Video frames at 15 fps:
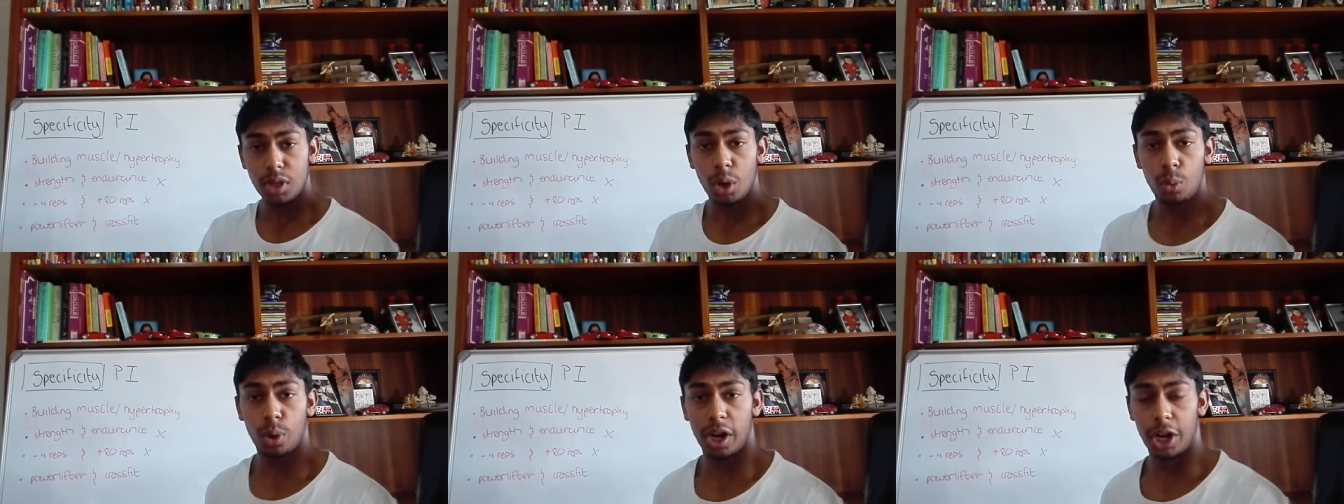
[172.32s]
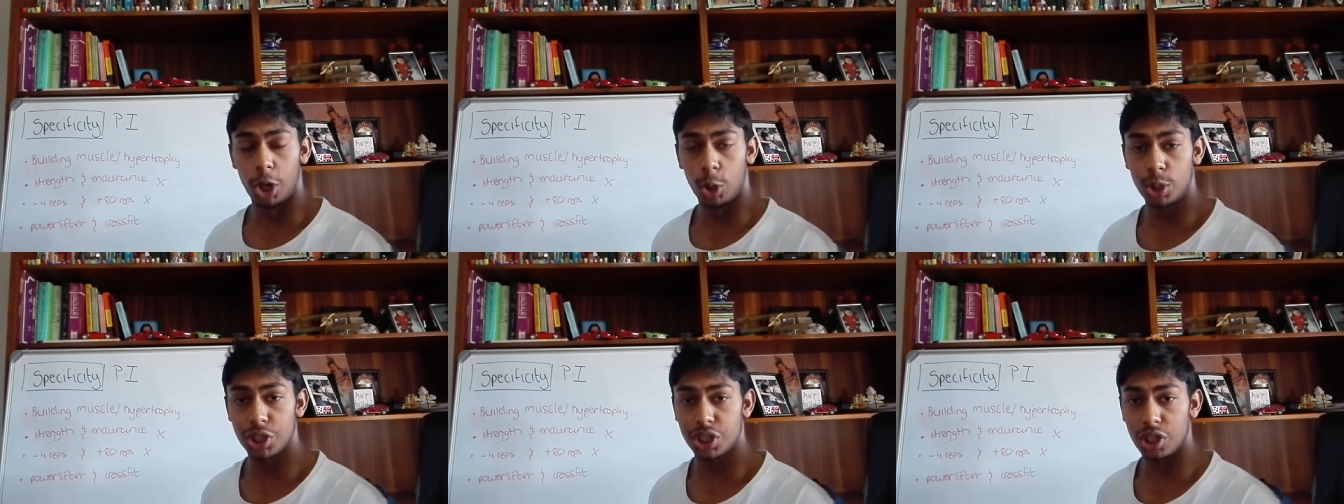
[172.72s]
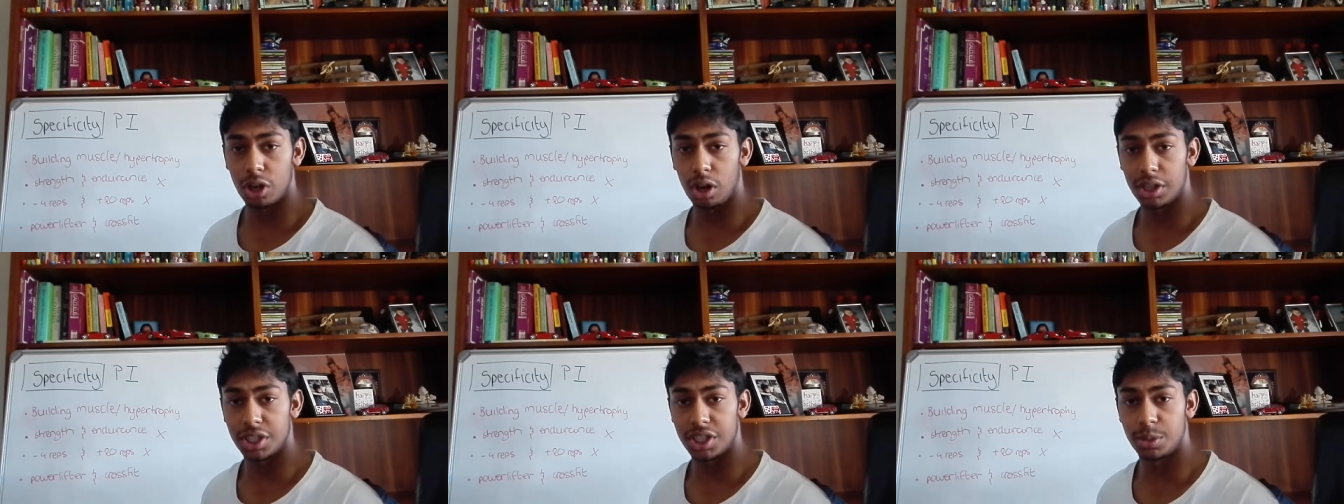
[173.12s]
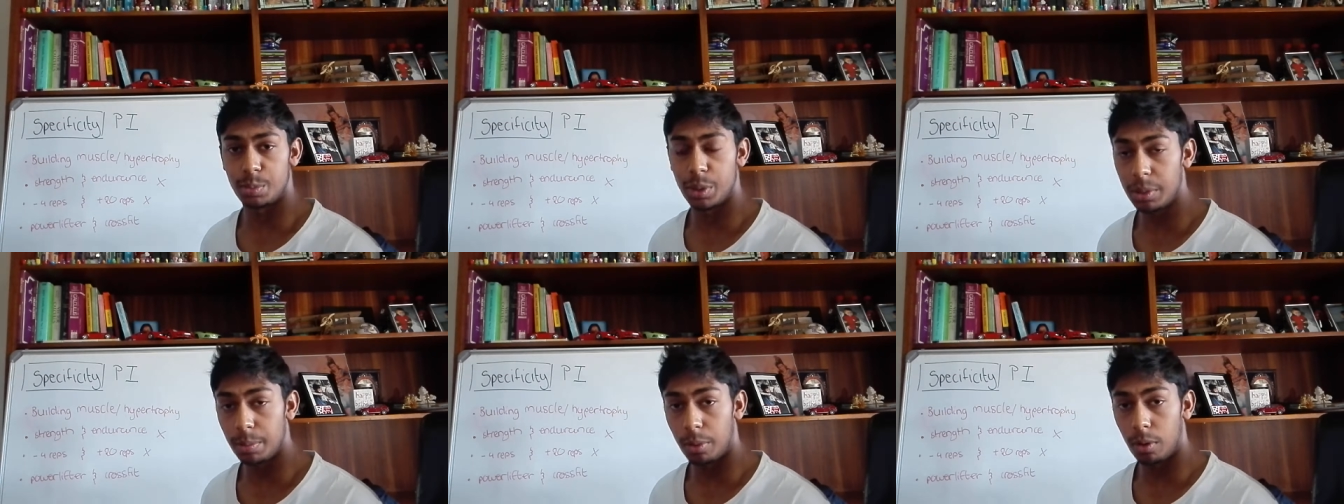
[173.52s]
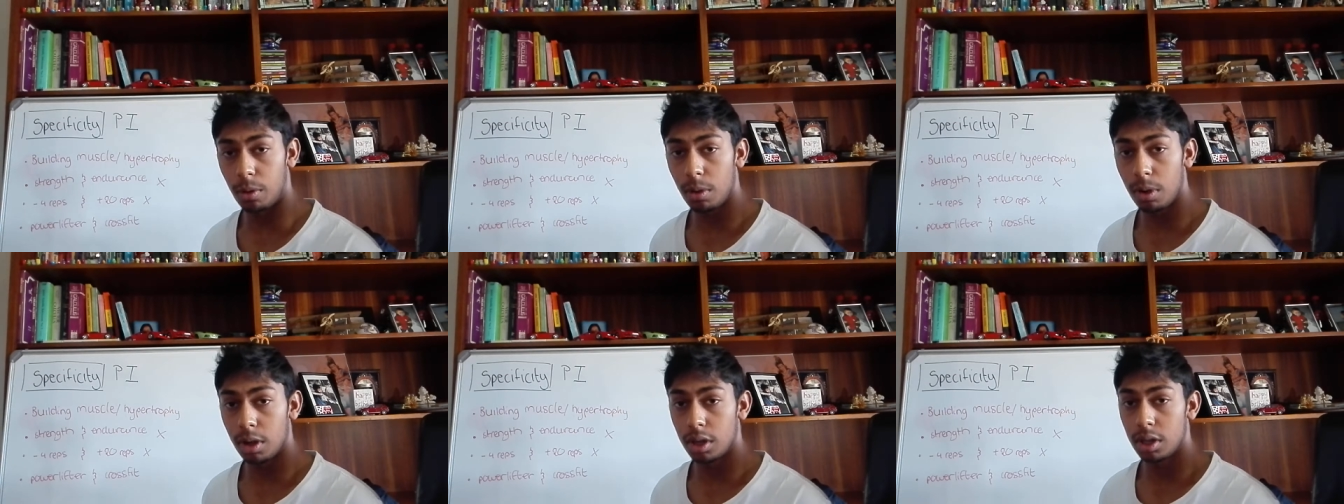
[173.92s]
what I noticed a lot is
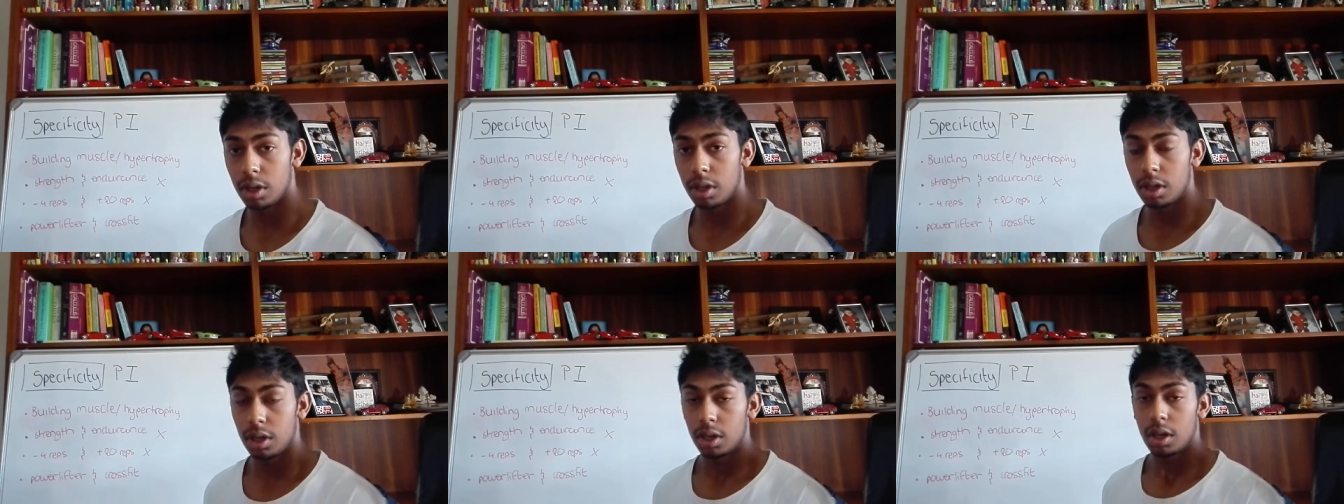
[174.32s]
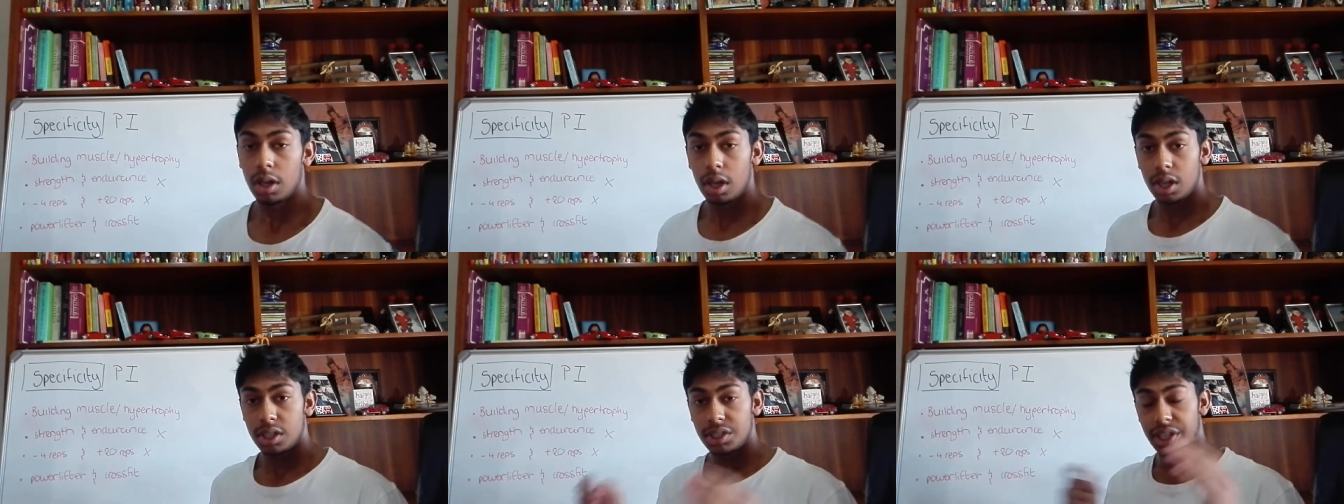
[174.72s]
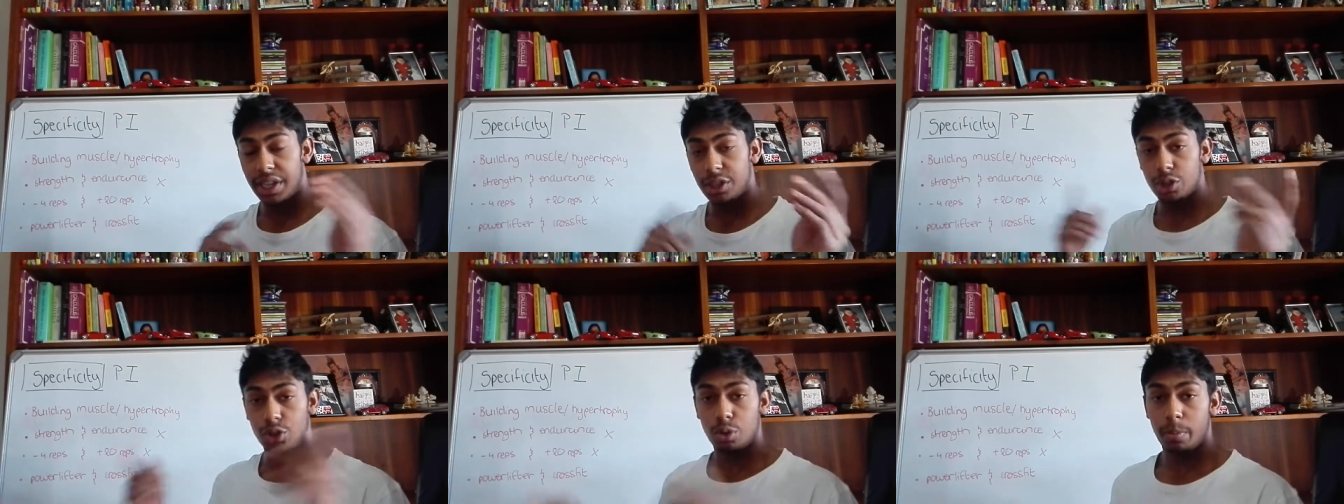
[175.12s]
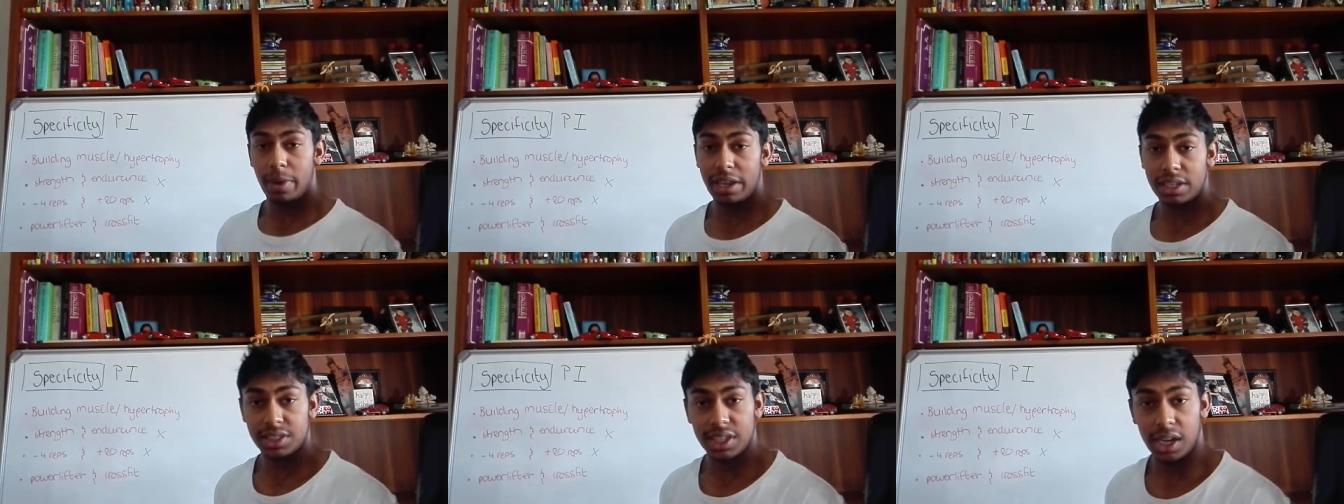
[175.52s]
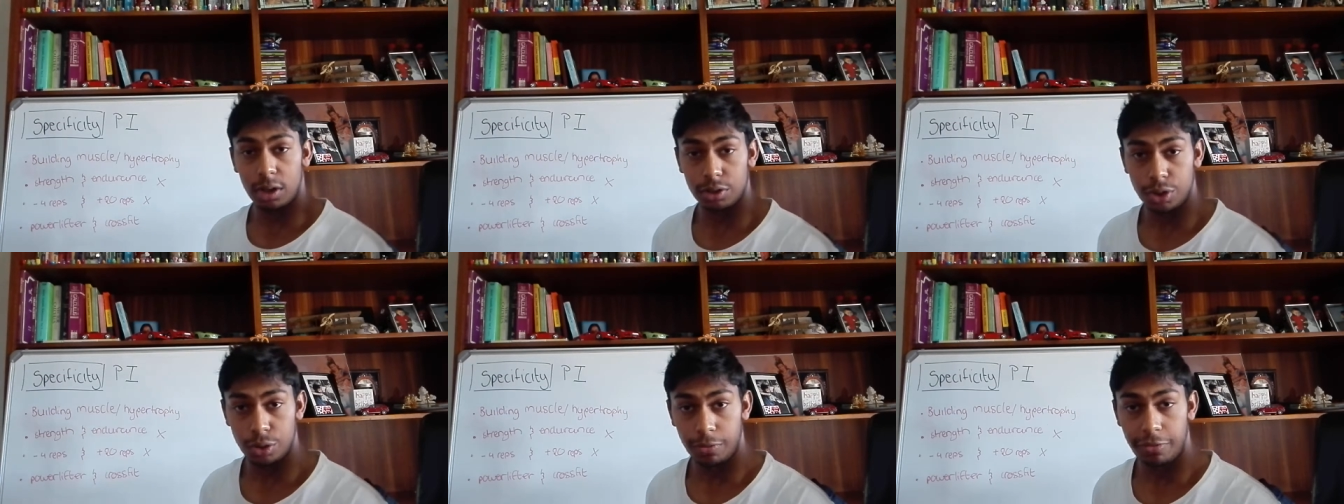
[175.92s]
people tend to max
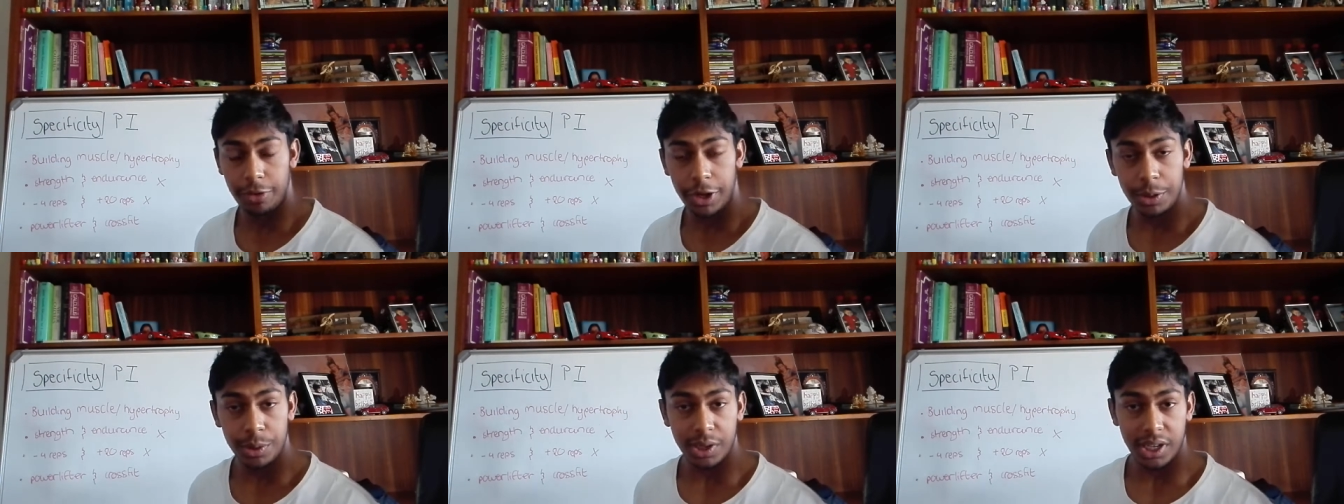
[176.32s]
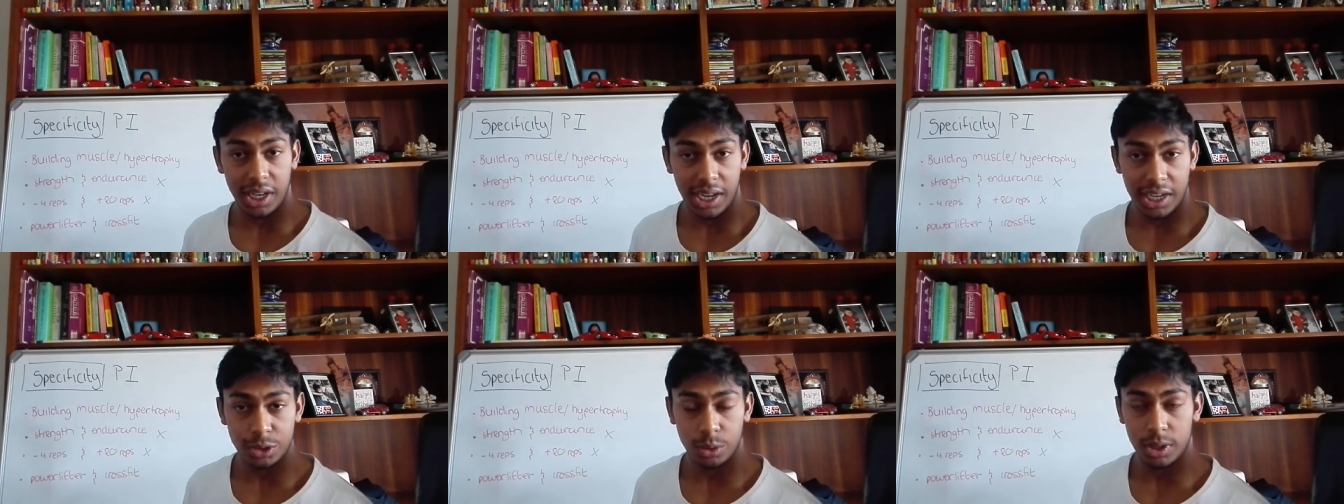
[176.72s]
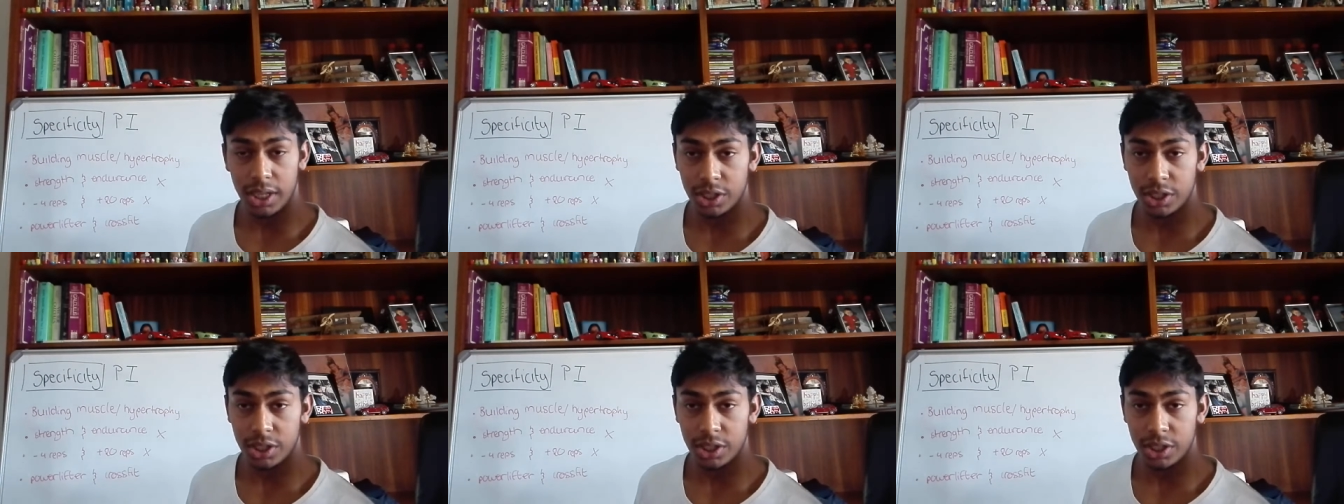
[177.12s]
out too frequently as well.